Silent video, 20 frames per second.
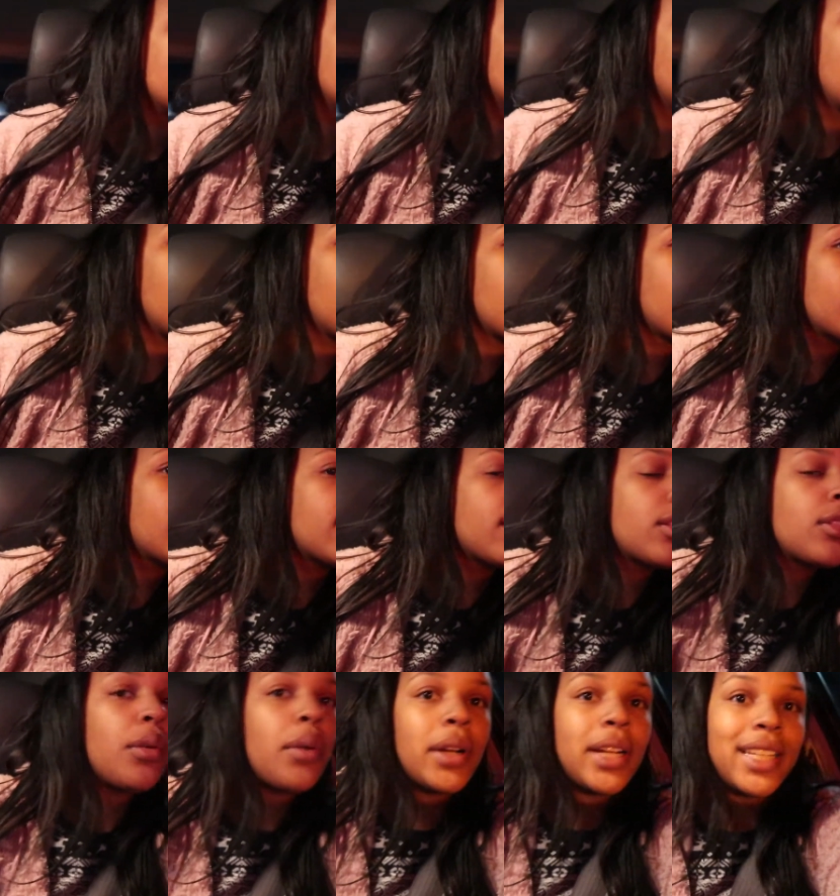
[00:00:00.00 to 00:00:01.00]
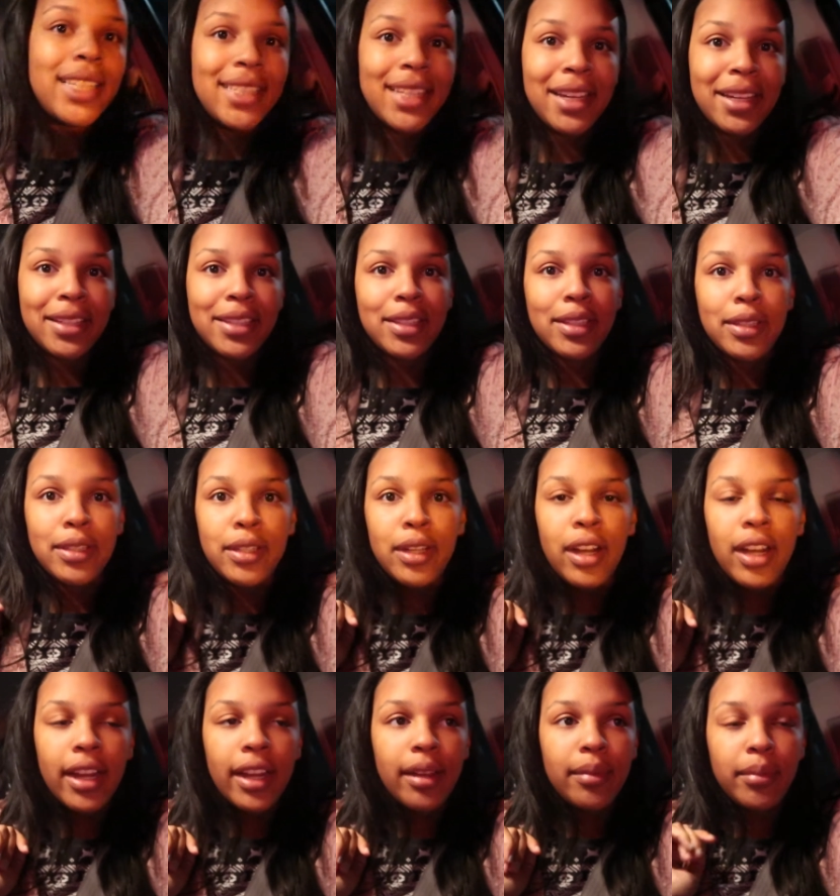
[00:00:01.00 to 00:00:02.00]
6 26
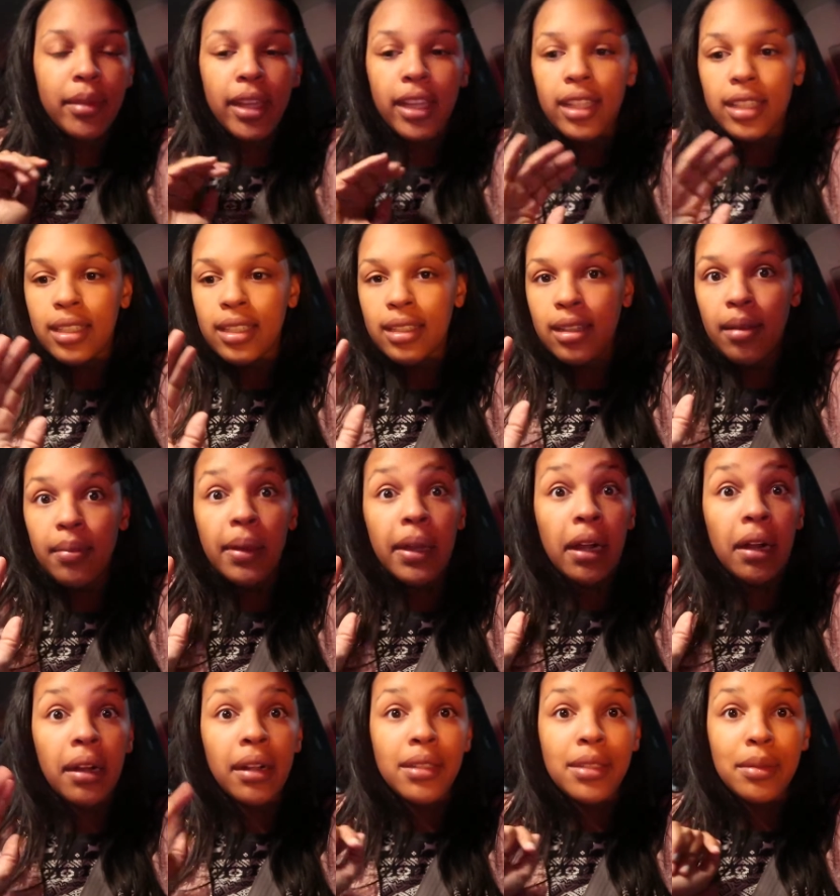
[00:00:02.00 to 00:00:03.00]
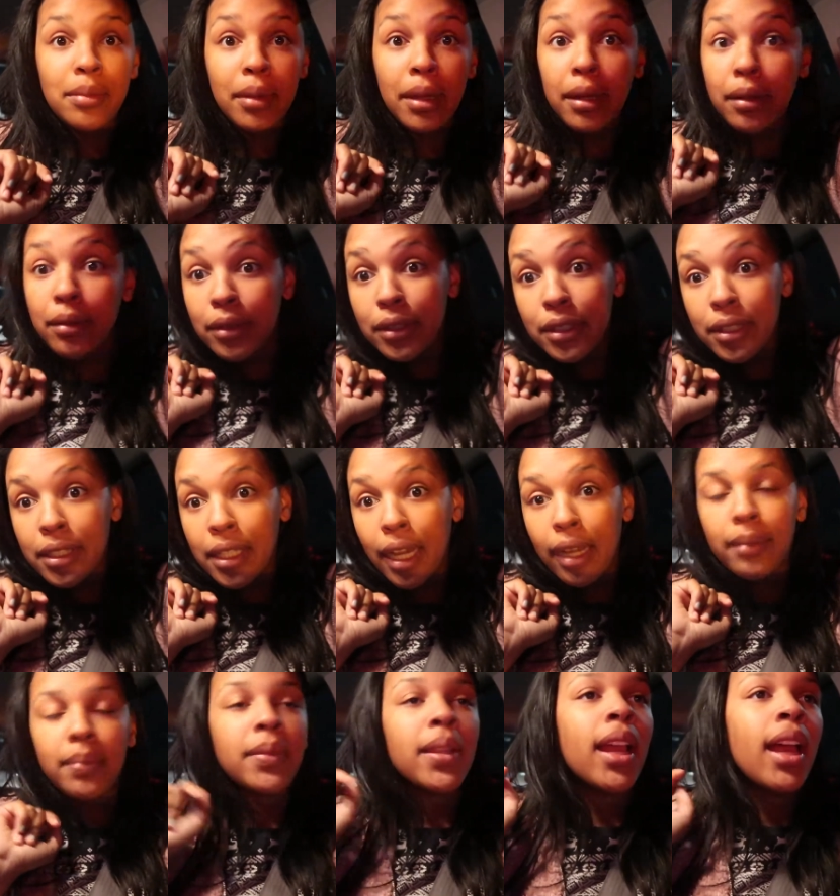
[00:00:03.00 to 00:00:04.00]
sorry i'm like this is not my car so i'm like where's the
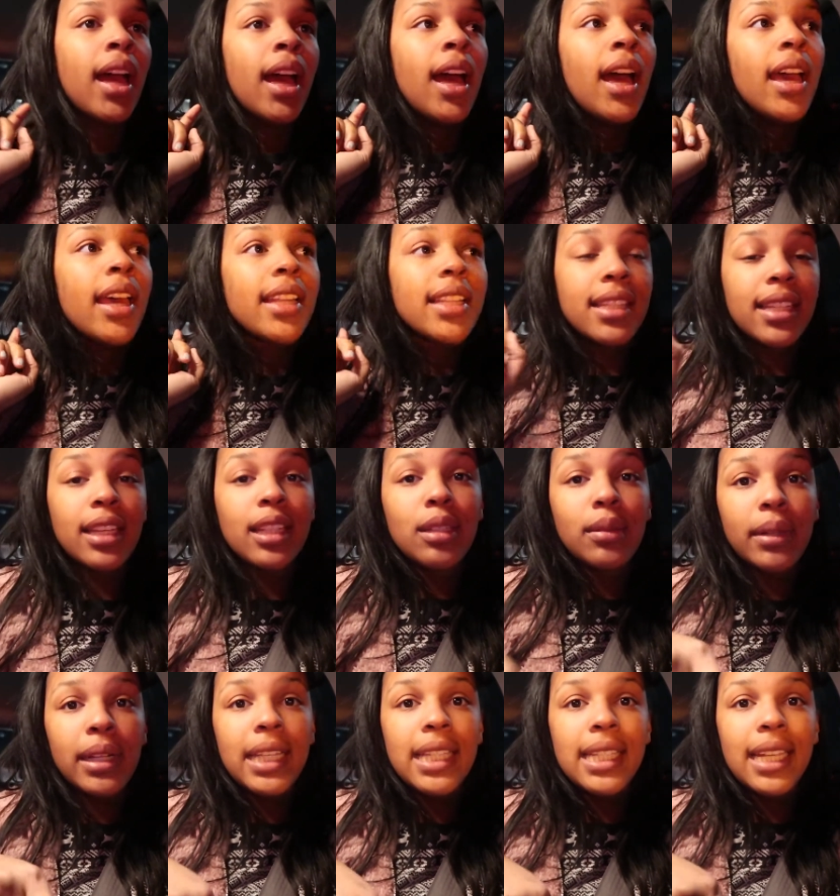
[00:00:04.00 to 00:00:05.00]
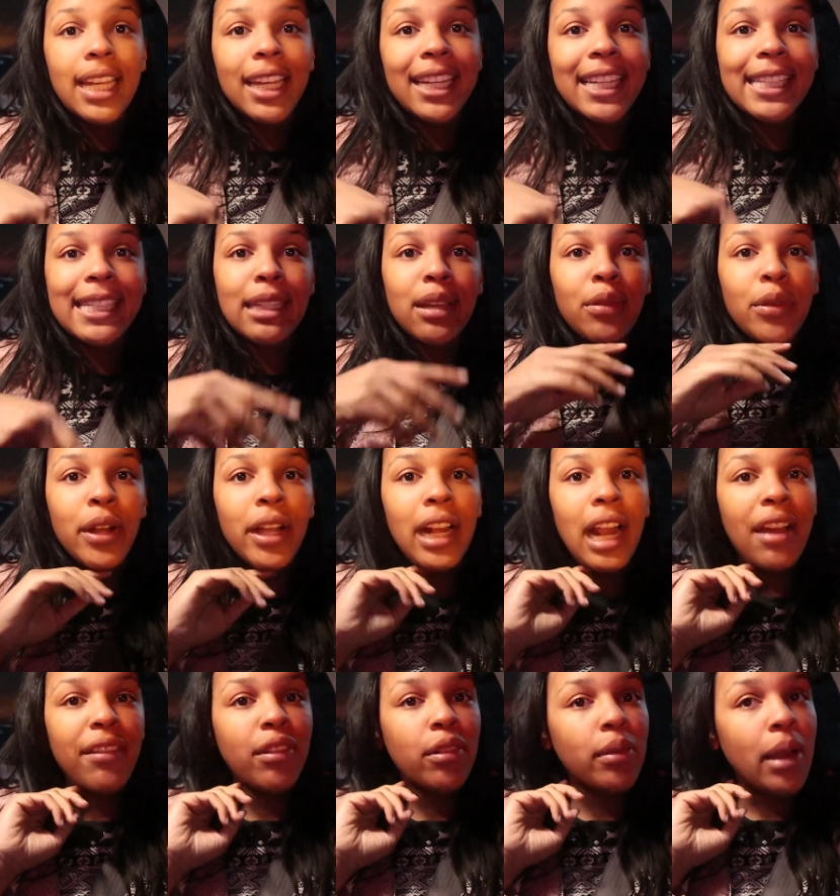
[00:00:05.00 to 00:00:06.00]
time it's 6 26 we're
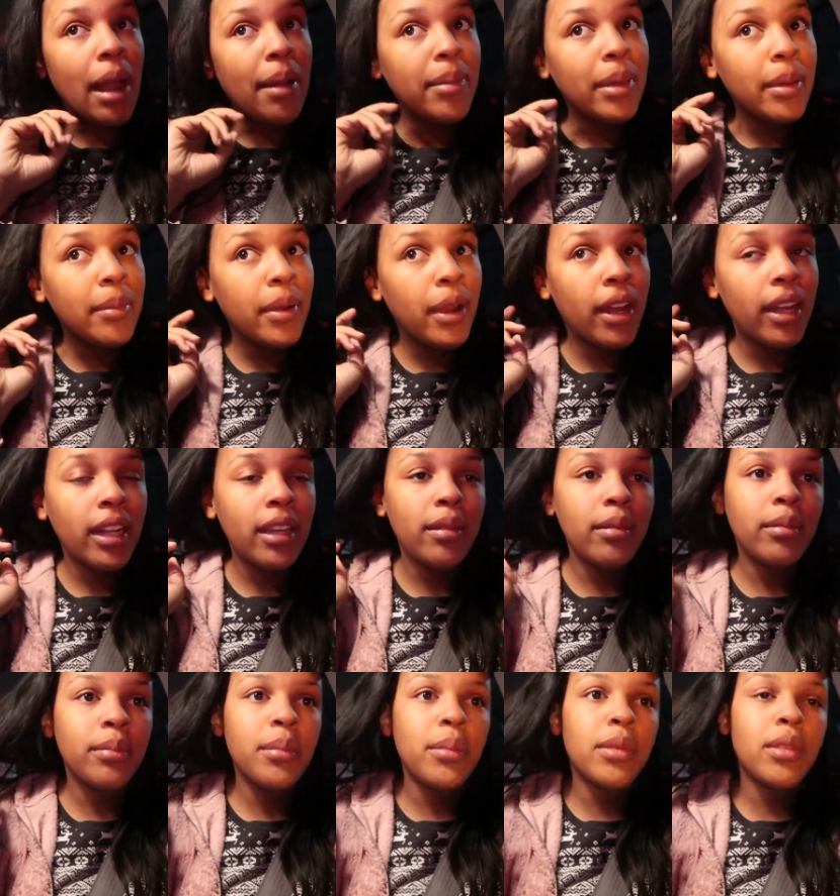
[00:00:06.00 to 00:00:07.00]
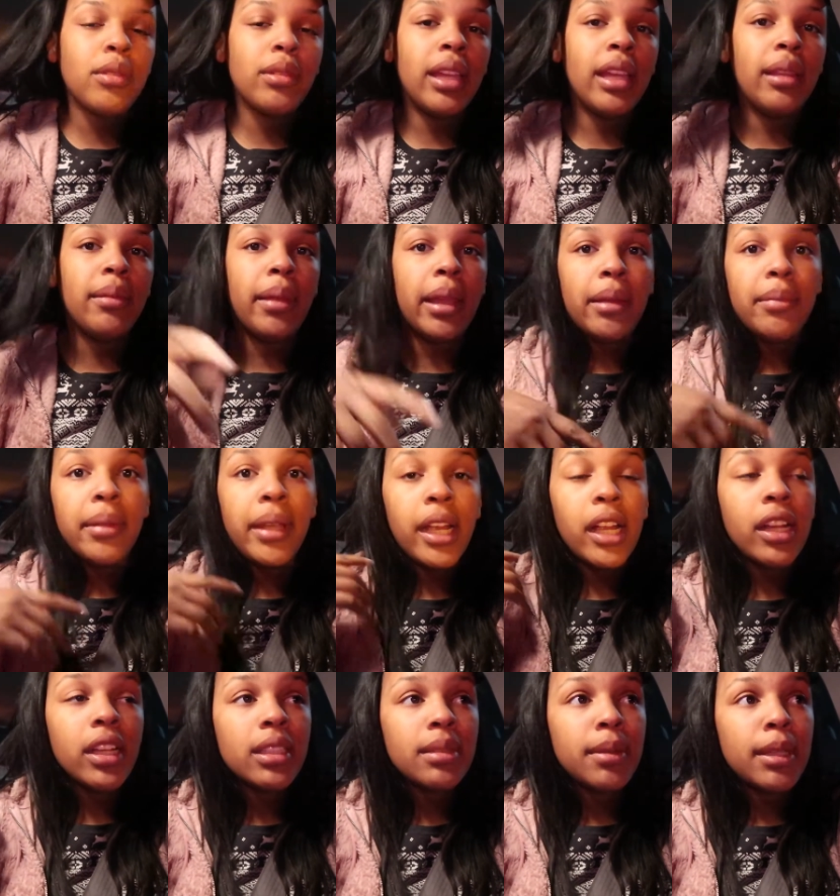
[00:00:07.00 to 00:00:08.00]
gonna have a wrapping party let, let play
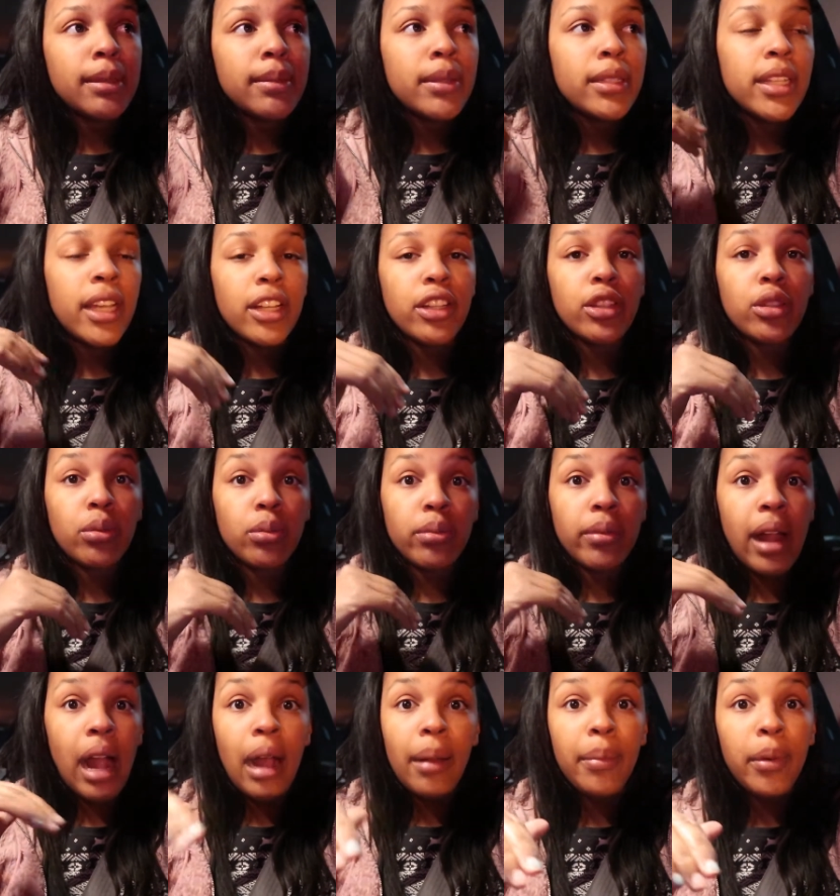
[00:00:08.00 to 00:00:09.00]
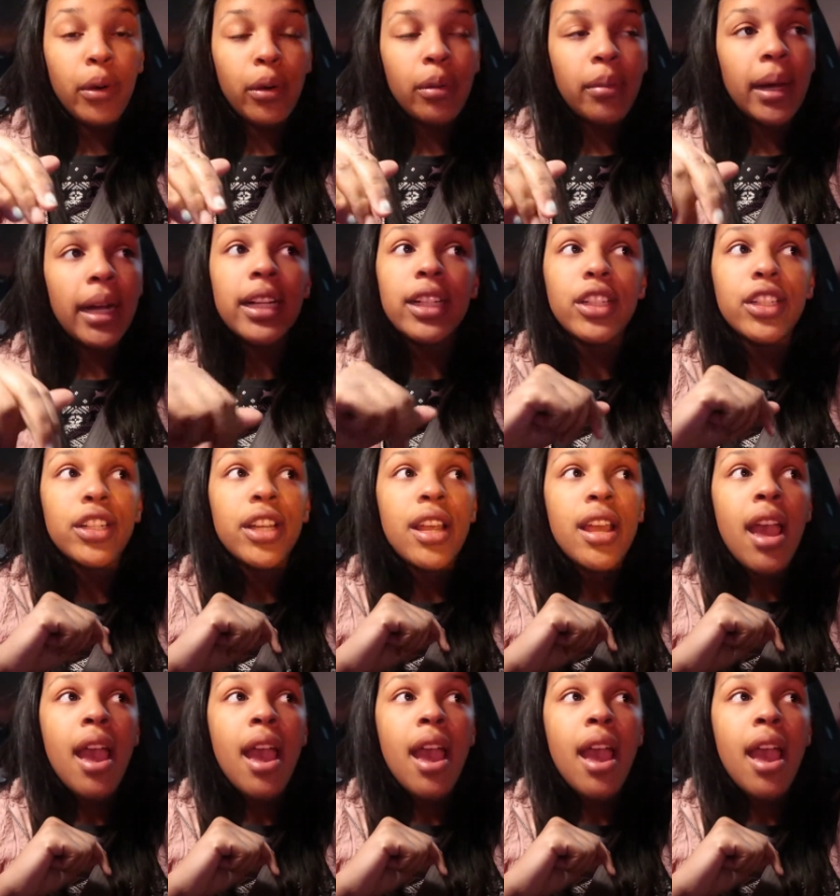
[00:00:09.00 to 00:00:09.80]
christmas music and just wrap a whole bunch